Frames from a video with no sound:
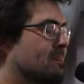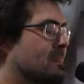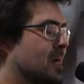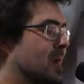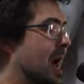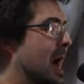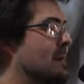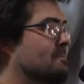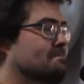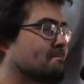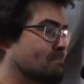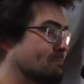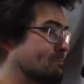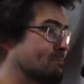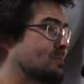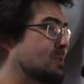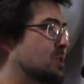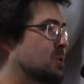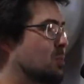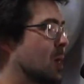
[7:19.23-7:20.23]
And
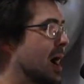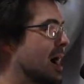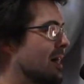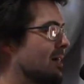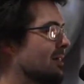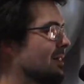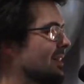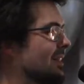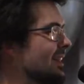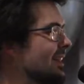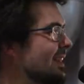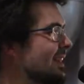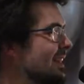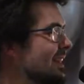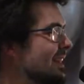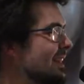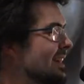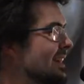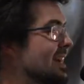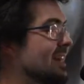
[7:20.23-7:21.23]
I'm swell.
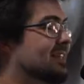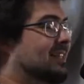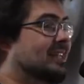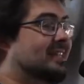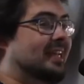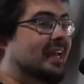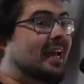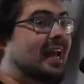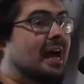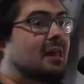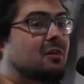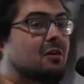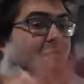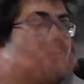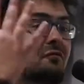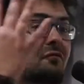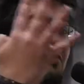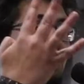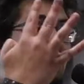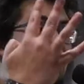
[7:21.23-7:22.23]
Today I
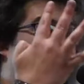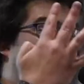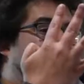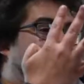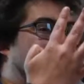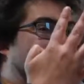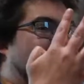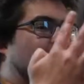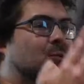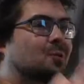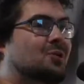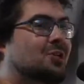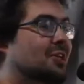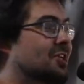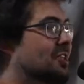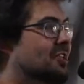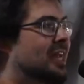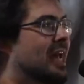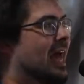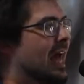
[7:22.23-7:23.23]
learned 4 new
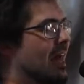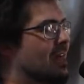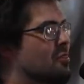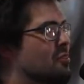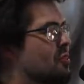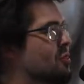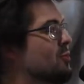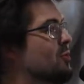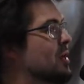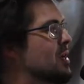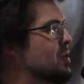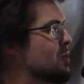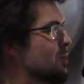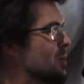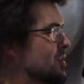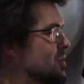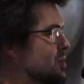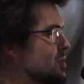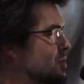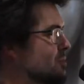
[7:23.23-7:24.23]
languages and 3
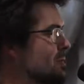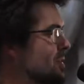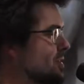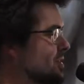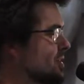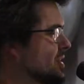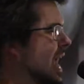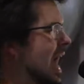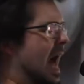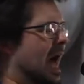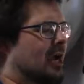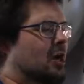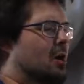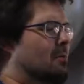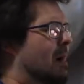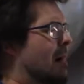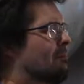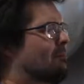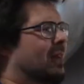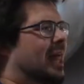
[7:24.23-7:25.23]
new instruments. I
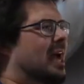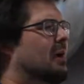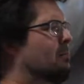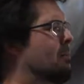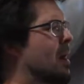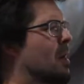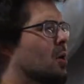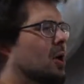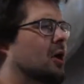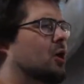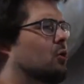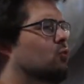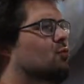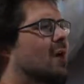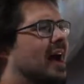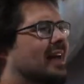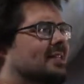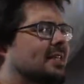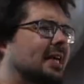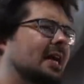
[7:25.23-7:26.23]
got my black belt in
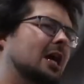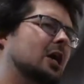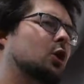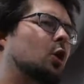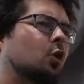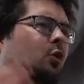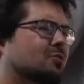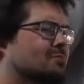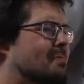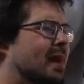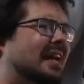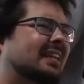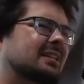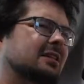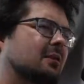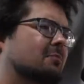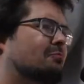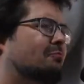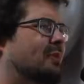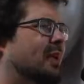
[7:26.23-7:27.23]
karate, a gold
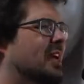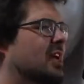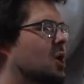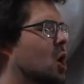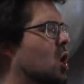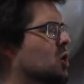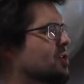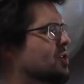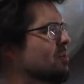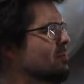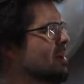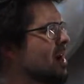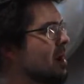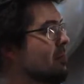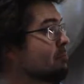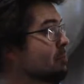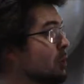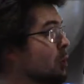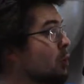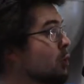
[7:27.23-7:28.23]
medal in being awesome, and
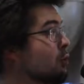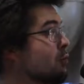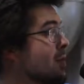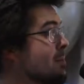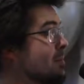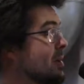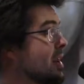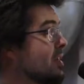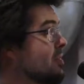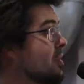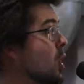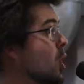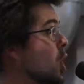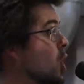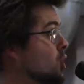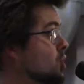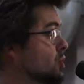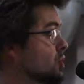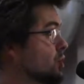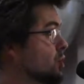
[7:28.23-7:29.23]
a blue ribbon at the
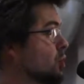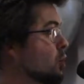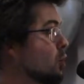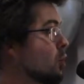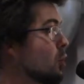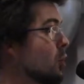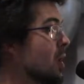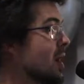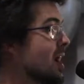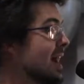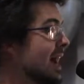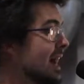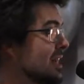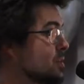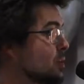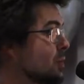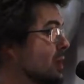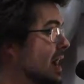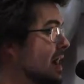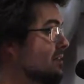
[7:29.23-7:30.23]
horse show. I
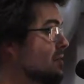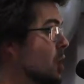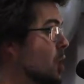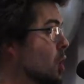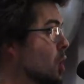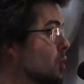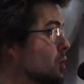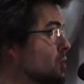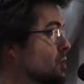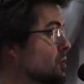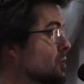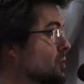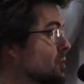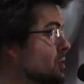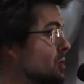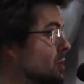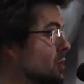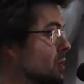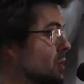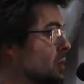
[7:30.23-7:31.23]
don't have a horse.